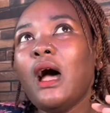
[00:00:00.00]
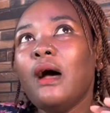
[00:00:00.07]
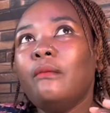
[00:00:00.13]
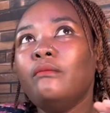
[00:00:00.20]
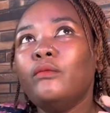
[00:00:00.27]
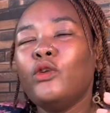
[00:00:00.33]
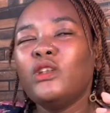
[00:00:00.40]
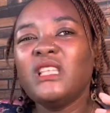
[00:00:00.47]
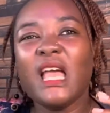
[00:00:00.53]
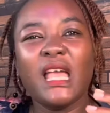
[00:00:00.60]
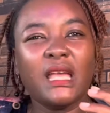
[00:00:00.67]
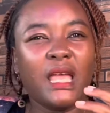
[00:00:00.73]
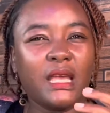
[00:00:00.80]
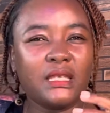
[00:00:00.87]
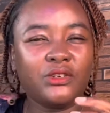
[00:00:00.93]
not
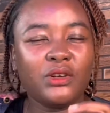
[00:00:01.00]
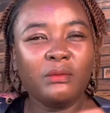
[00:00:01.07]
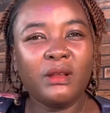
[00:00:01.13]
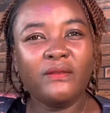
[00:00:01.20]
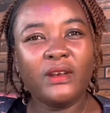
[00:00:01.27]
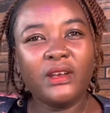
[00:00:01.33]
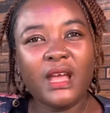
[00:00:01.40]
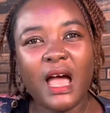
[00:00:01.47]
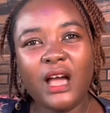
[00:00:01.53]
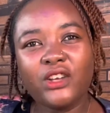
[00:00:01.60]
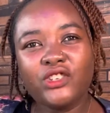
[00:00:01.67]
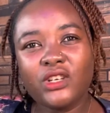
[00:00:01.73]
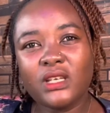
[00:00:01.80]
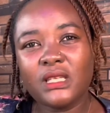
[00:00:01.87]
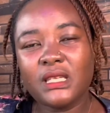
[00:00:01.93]
extremely very
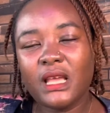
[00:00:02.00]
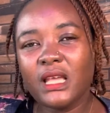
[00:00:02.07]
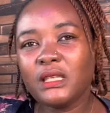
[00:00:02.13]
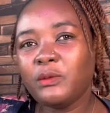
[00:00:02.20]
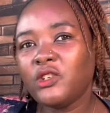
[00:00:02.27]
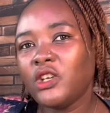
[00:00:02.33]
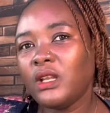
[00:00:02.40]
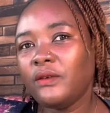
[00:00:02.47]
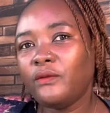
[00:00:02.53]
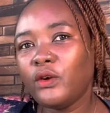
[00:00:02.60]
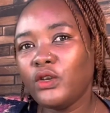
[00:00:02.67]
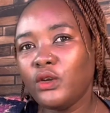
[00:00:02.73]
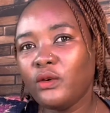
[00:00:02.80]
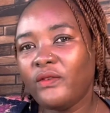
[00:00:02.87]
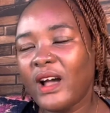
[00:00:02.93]
anxious, especially for
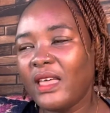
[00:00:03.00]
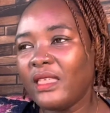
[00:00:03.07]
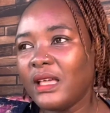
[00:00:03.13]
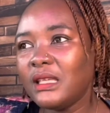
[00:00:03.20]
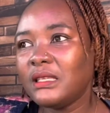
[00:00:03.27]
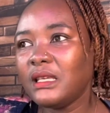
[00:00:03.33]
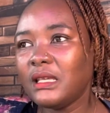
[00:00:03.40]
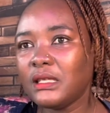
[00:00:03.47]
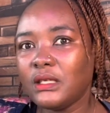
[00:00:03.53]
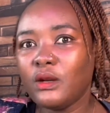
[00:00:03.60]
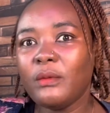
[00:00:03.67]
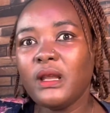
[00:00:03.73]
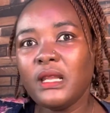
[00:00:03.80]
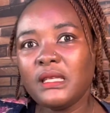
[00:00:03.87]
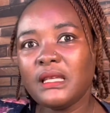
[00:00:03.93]
new fathers. It's
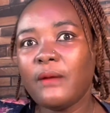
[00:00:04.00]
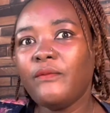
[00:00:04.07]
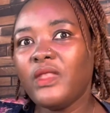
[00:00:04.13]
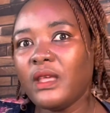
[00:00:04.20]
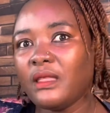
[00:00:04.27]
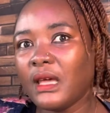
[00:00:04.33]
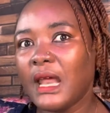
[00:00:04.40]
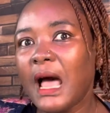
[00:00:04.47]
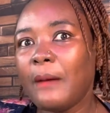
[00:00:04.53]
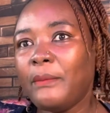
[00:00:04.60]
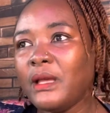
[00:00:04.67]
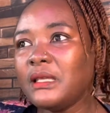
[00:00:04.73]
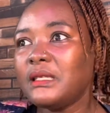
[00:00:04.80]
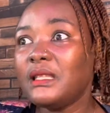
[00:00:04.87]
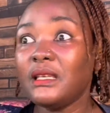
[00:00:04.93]
normally something that
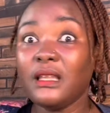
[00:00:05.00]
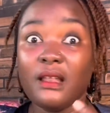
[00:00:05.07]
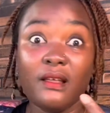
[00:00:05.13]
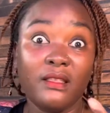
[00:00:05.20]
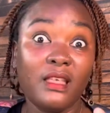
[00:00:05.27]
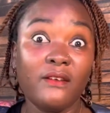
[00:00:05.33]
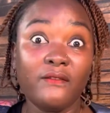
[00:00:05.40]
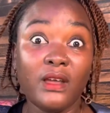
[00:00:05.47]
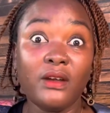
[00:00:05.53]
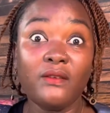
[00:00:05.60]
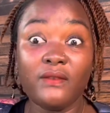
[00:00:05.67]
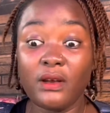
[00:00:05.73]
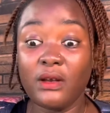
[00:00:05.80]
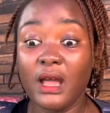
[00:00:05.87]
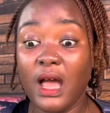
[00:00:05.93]
happens that they're very,
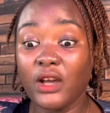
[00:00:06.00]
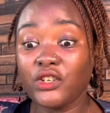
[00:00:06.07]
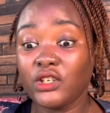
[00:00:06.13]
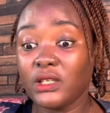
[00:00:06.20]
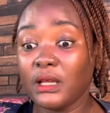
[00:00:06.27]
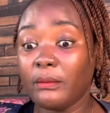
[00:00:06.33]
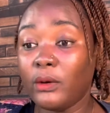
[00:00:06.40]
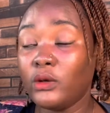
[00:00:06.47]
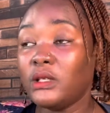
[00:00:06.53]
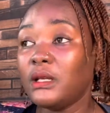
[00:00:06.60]
very anxious about.